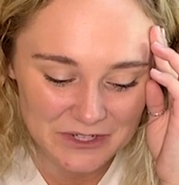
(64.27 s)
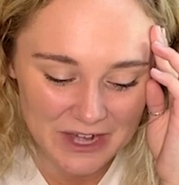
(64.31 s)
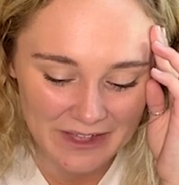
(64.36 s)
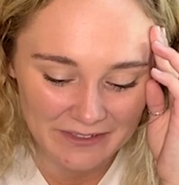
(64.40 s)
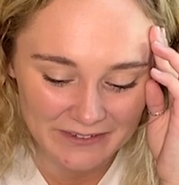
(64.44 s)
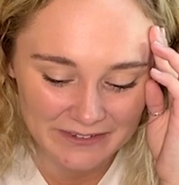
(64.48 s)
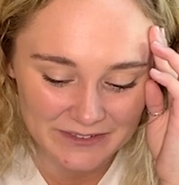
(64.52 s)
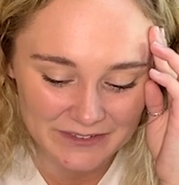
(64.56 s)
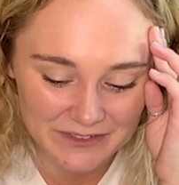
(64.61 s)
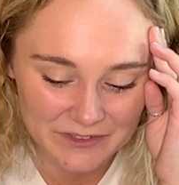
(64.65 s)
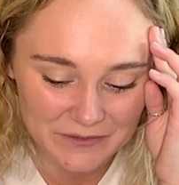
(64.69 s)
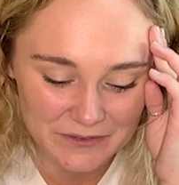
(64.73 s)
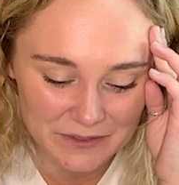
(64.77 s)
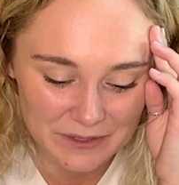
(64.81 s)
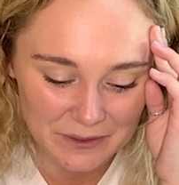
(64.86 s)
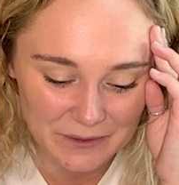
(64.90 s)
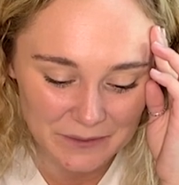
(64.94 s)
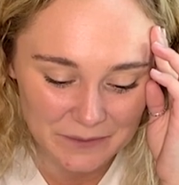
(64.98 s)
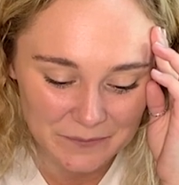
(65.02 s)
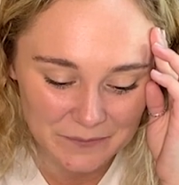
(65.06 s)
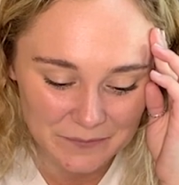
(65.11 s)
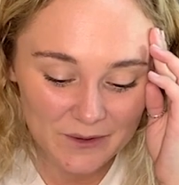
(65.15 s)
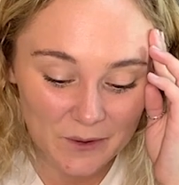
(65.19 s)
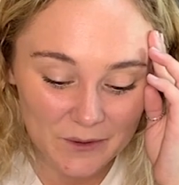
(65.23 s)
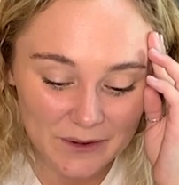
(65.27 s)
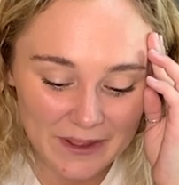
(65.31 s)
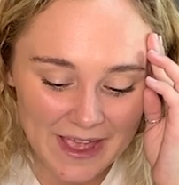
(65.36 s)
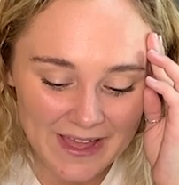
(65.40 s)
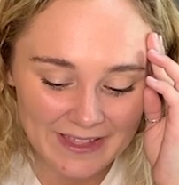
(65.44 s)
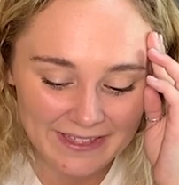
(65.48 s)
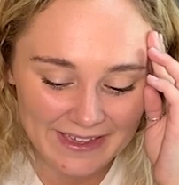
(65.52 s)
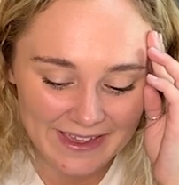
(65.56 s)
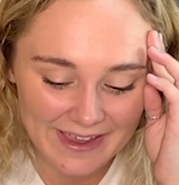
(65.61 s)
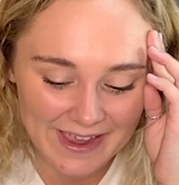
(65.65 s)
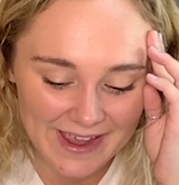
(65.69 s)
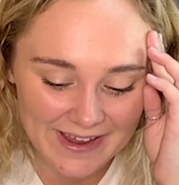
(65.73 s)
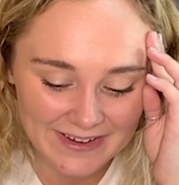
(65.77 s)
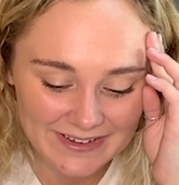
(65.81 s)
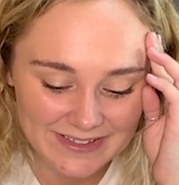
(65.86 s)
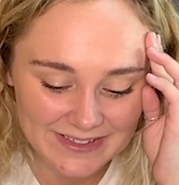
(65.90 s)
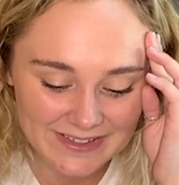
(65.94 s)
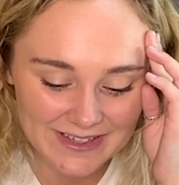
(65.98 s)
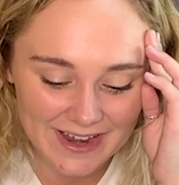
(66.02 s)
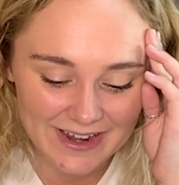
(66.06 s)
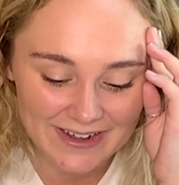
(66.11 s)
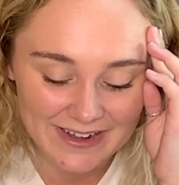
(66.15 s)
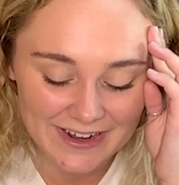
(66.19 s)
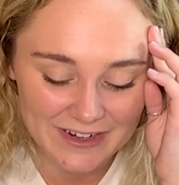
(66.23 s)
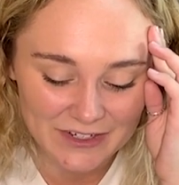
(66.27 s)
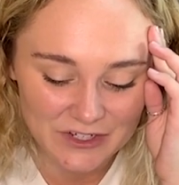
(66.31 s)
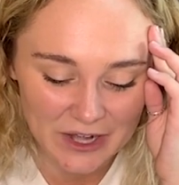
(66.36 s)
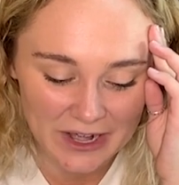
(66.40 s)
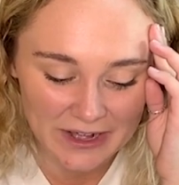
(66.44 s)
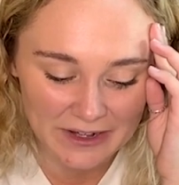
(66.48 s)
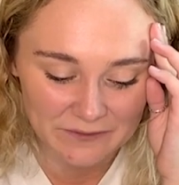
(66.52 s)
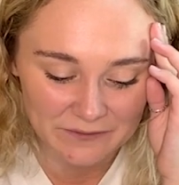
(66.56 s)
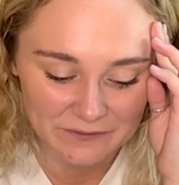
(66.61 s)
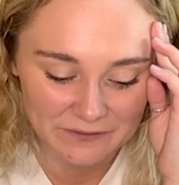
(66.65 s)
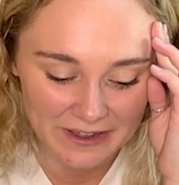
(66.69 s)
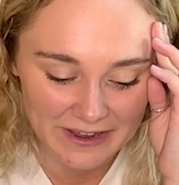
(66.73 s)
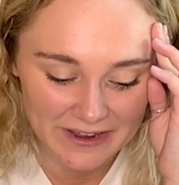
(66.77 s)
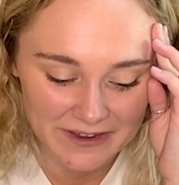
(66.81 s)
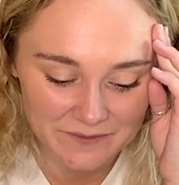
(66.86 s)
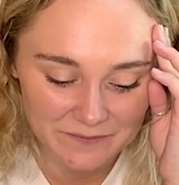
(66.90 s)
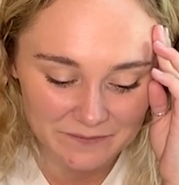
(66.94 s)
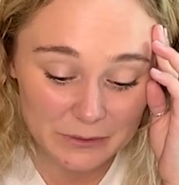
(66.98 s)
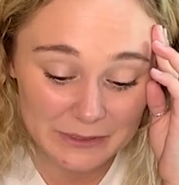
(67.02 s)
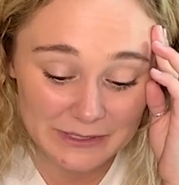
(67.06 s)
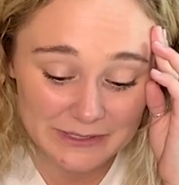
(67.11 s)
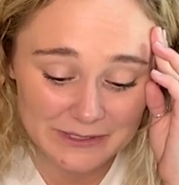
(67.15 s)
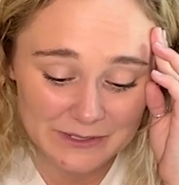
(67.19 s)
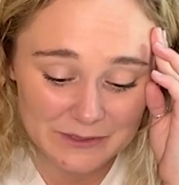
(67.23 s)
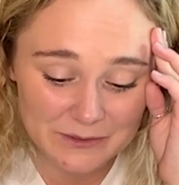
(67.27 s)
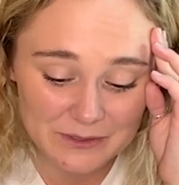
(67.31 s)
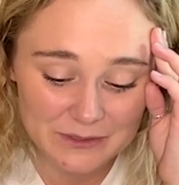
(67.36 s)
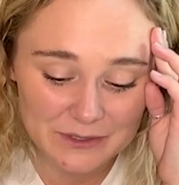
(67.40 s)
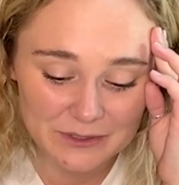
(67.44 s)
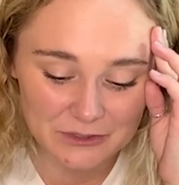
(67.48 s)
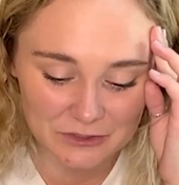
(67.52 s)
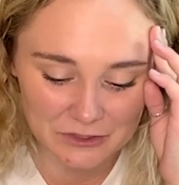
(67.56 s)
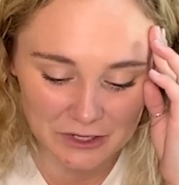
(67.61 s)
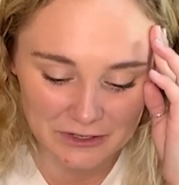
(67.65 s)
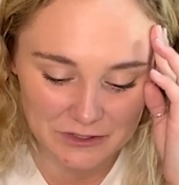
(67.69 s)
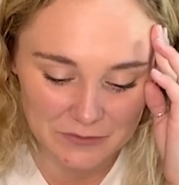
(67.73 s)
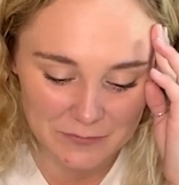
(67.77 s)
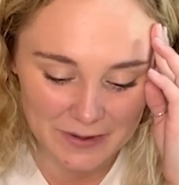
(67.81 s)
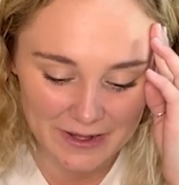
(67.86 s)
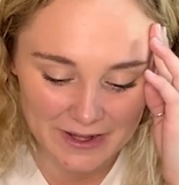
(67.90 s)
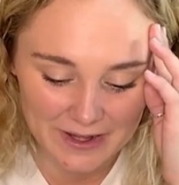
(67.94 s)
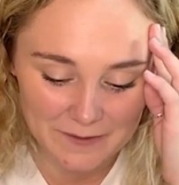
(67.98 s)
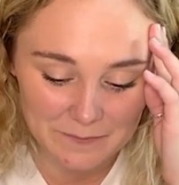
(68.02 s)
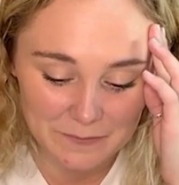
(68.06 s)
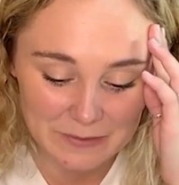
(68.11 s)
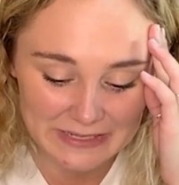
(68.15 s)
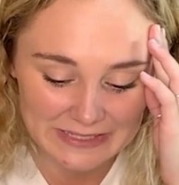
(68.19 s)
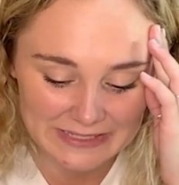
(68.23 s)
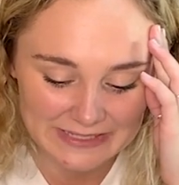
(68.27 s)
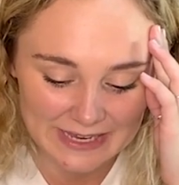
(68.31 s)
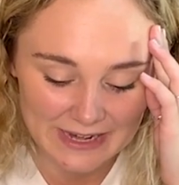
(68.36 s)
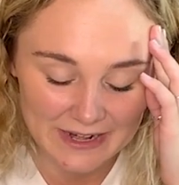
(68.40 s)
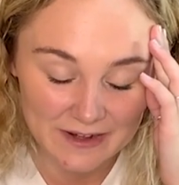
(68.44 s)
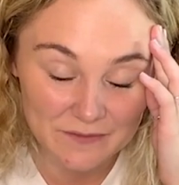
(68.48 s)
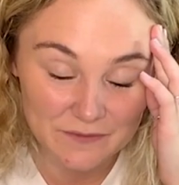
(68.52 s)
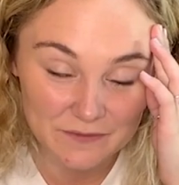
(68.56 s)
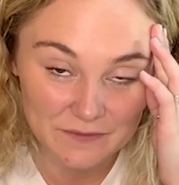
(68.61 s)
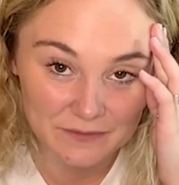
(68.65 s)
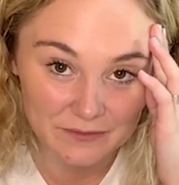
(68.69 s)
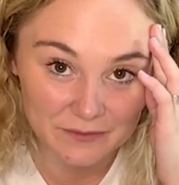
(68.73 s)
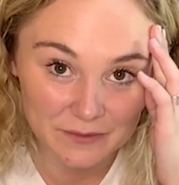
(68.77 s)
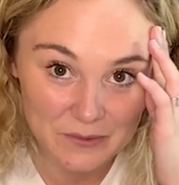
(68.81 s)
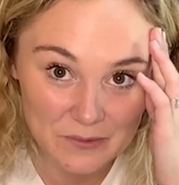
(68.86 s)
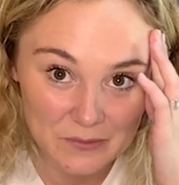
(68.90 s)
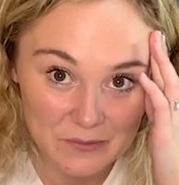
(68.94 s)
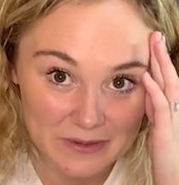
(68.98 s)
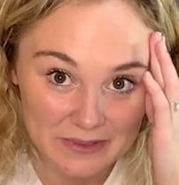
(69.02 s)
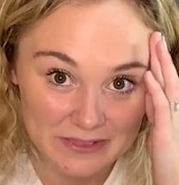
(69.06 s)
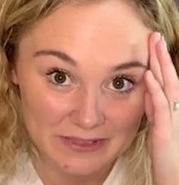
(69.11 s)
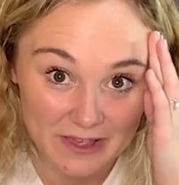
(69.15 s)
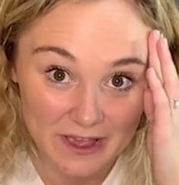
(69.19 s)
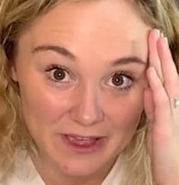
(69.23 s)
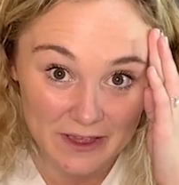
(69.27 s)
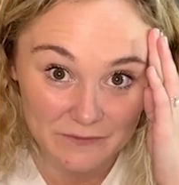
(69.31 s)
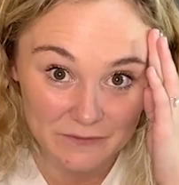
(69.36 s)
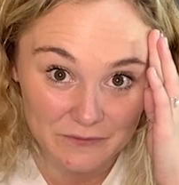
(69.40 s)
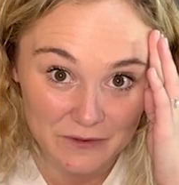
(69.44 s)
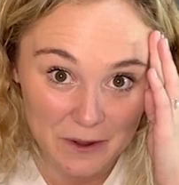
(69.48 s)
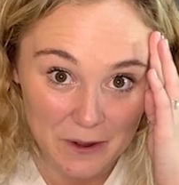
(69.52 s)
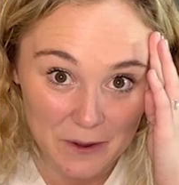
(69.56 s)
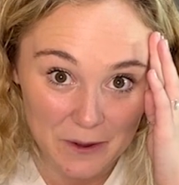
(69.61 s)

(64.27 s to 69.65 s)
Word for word: challenge for you. Go to LAX and hitchhike a flight. Please use good judgment and be safe. With love,